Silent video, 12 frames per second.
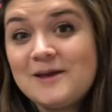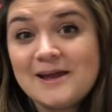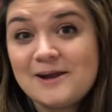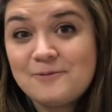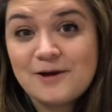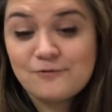get
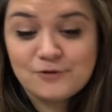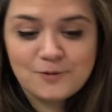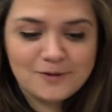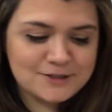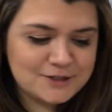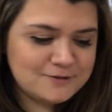it whenever you
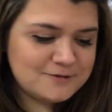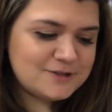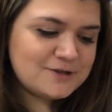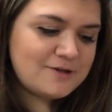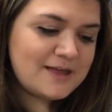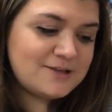want to.
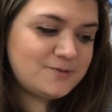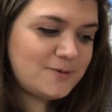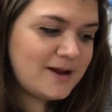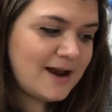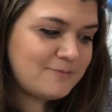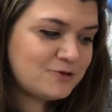So that's
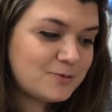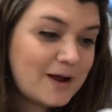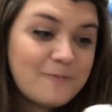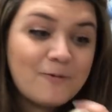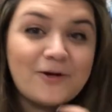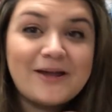what
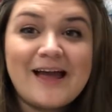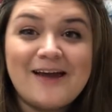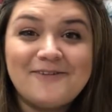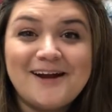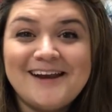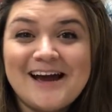I'm working on
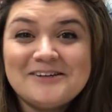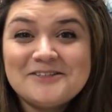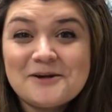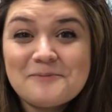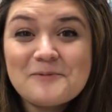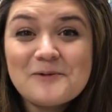right now.
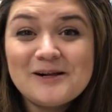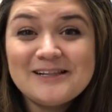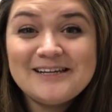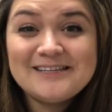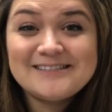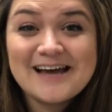So I'm
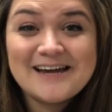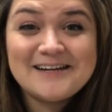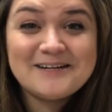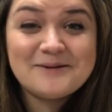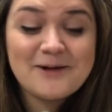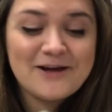really
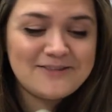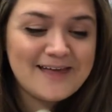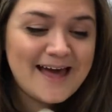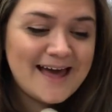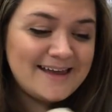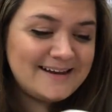excited about
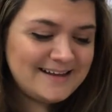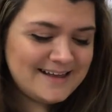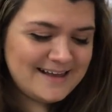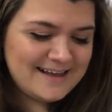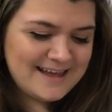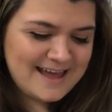that,
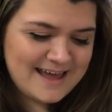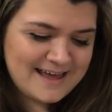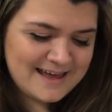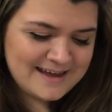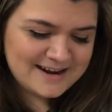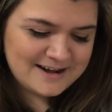
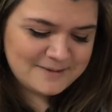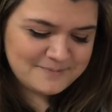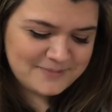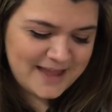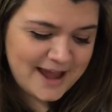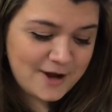
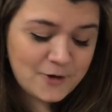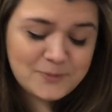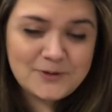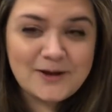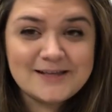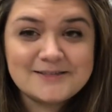and I hope
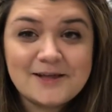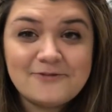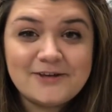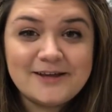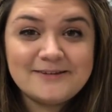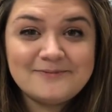you guys love
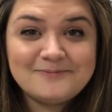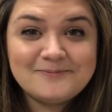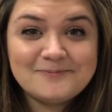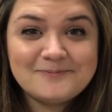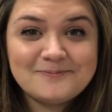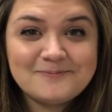it
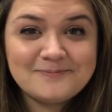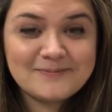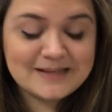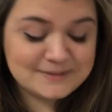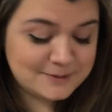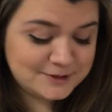
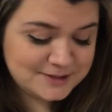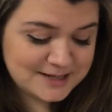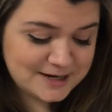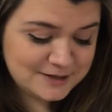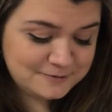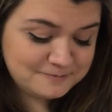as much as
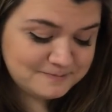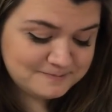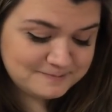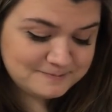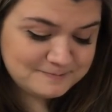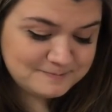I do,
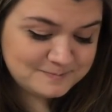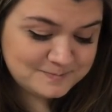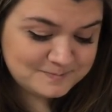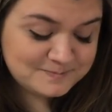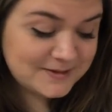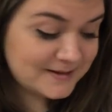
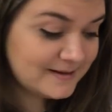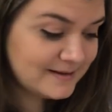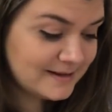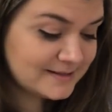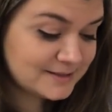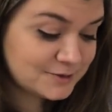
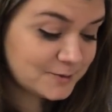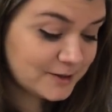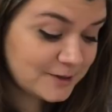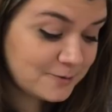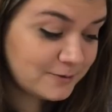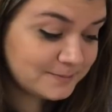because it's
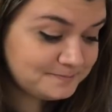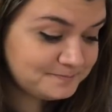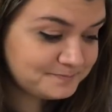really cool.